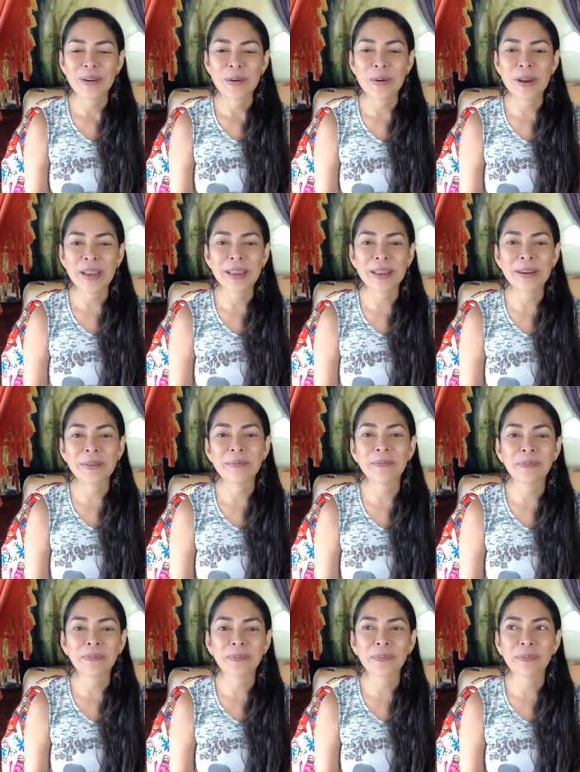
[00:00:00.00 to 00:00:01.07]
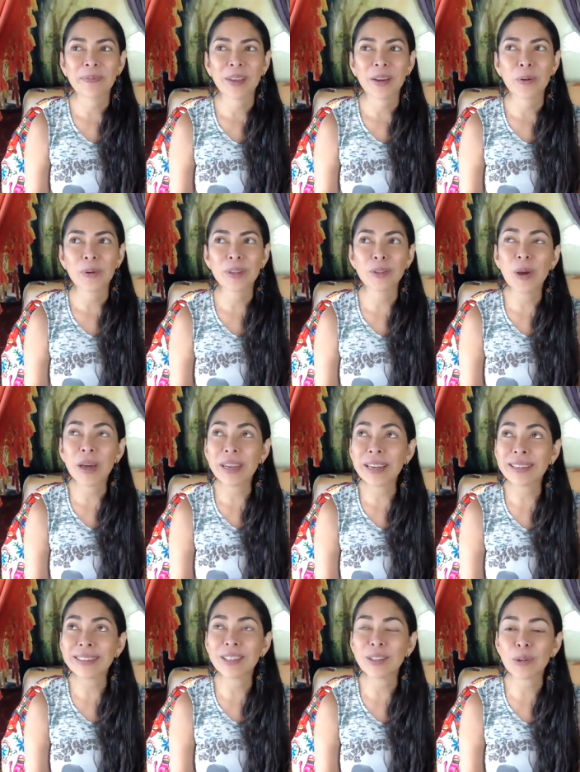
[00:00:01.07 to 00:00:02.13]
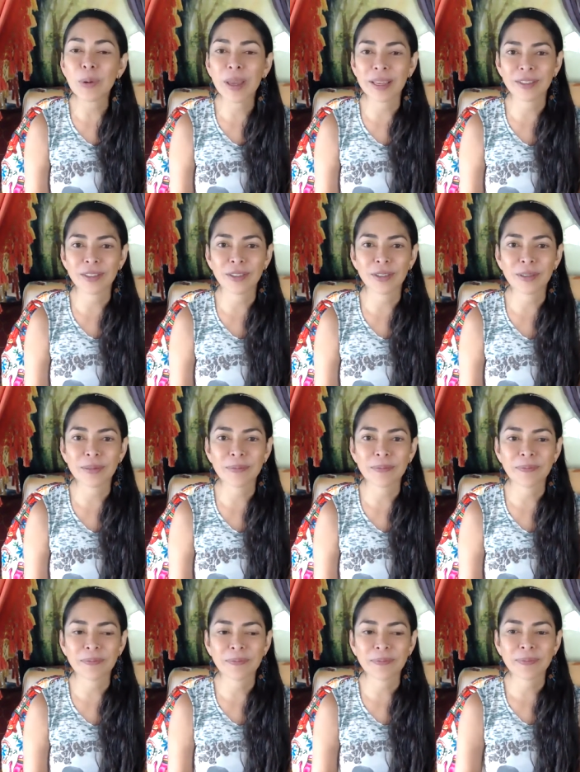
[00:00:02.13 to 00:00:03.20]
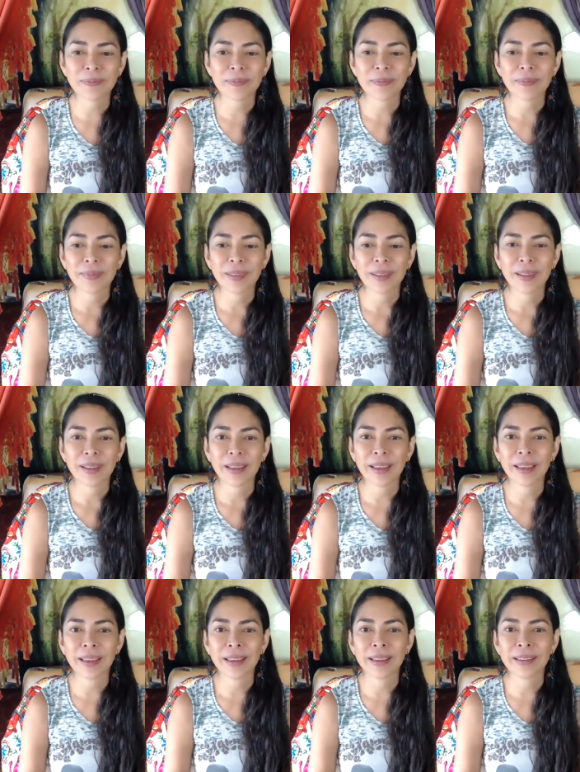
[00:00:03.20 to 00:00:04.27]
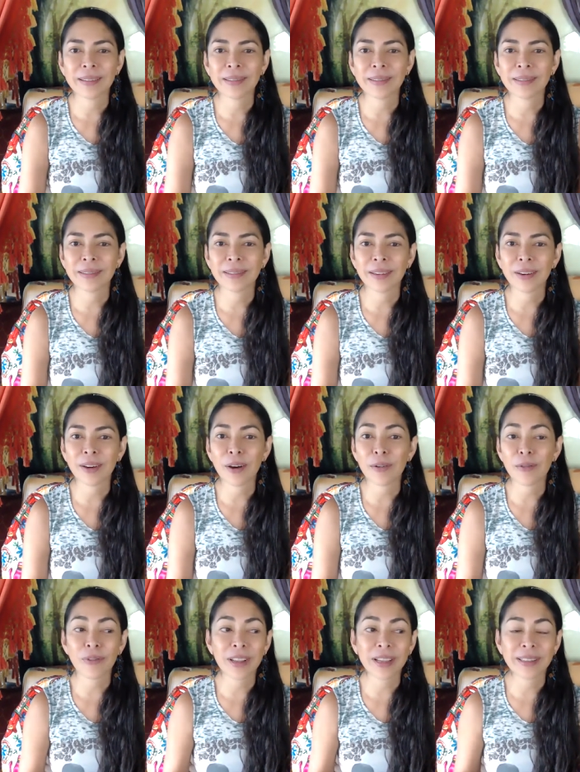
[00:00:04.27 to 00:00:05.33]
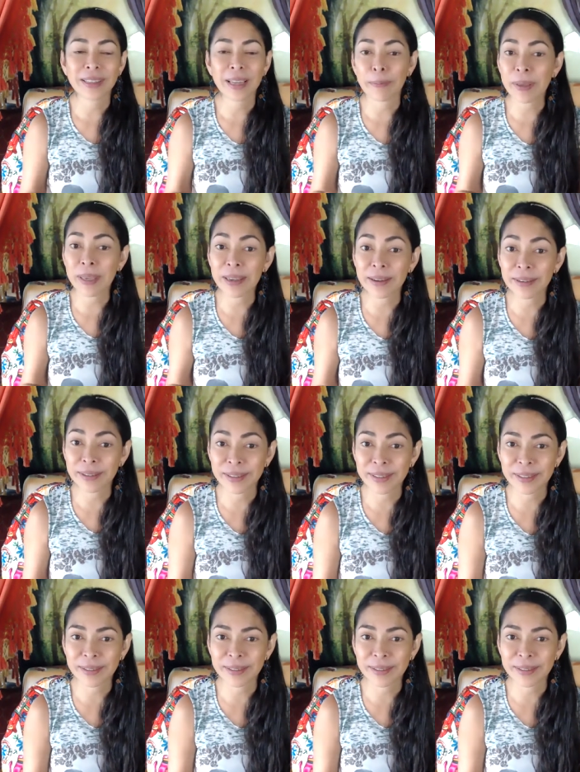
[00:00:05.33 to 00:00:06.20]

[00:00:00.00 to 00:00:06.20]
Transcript: When, when you are in a situation and conflict appears,